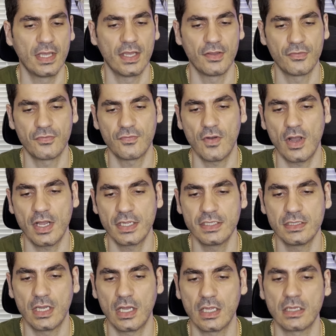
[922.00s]

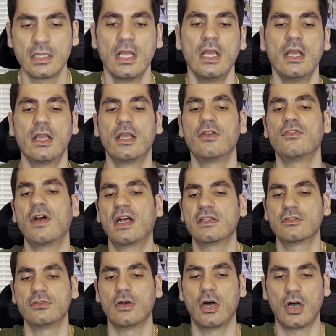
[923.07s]
final
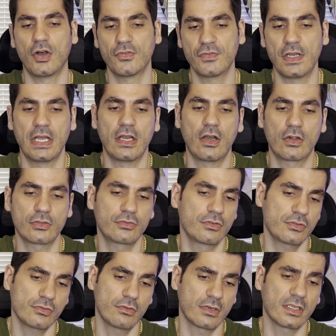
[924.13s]
value of R2
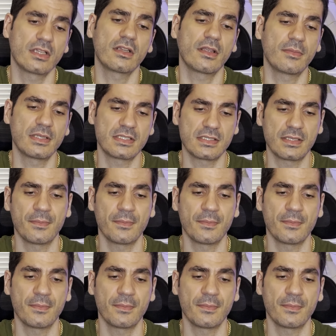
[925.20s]
score and MSE.